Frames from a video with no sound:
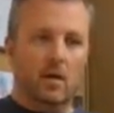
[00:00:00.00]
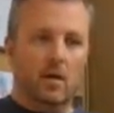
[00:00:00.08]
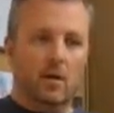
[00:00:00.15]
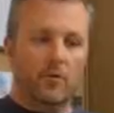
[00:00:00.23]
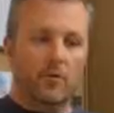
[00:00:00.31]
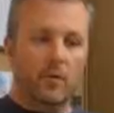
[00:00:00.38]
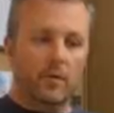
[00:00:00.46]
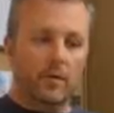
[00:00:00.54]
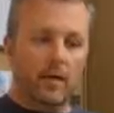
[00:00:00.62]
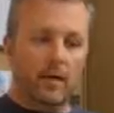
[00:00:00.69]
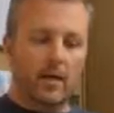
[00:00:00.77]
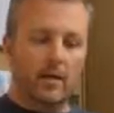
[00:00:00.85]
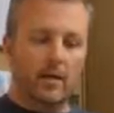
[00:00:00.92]
Throughout the
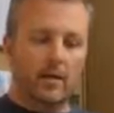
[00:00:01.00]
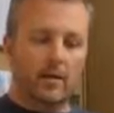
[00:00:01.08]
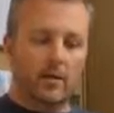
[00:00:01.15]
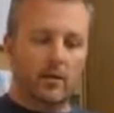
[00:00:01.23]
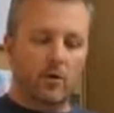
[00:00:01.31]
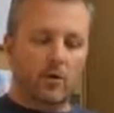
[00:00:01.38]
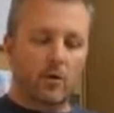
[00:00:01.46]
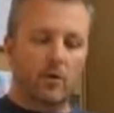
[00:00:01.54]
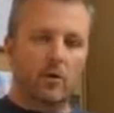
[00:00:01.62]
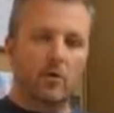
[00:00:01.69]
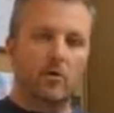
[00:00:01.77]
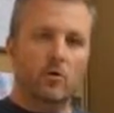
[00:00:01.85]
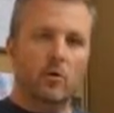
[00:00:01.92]
day, you're going to
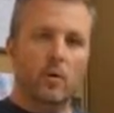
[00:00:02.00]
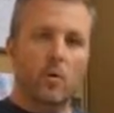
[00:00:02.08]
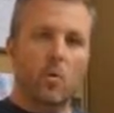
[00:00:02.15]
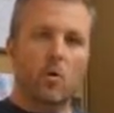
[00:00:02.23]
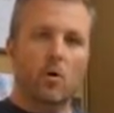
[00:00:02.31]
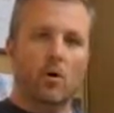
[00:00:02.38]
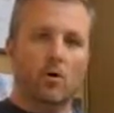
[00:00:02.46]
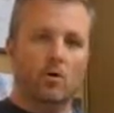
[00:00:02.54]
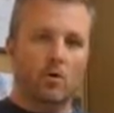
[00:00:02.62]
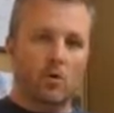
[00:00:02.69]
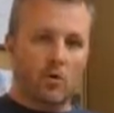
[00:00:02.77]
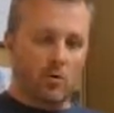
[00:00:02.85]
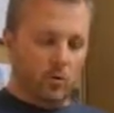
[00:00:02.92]
do them in order.
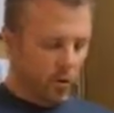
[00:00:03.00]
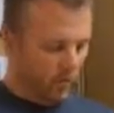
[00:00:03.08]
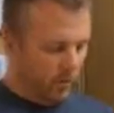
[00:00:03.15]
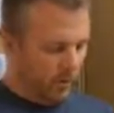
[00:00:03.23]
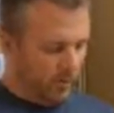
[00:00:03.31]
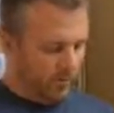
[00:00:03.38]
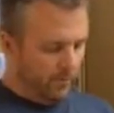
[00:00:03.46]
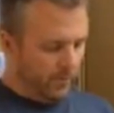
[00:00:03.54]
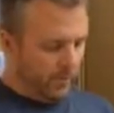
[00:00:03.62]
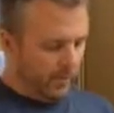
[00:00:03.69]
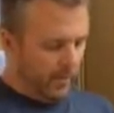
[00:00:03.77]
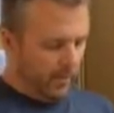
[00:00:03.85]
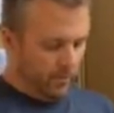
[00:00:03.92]
So you're going to play your
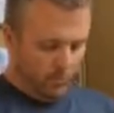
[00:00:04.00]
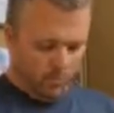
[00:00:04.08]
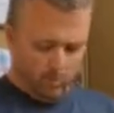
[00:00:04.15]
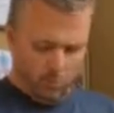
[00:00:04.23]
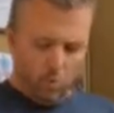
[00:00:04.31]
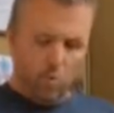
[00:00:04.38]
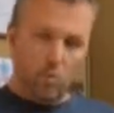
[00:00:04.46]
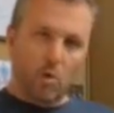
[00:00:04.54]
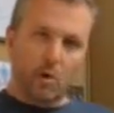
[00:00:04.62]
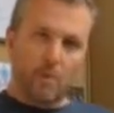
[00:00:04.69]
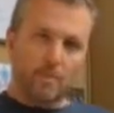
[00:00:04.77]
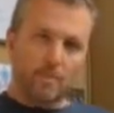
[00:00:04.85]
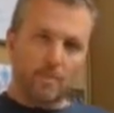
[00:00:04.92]
first game on Pool
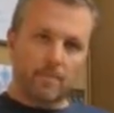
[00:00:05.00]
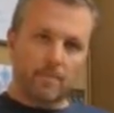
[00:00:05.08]
1,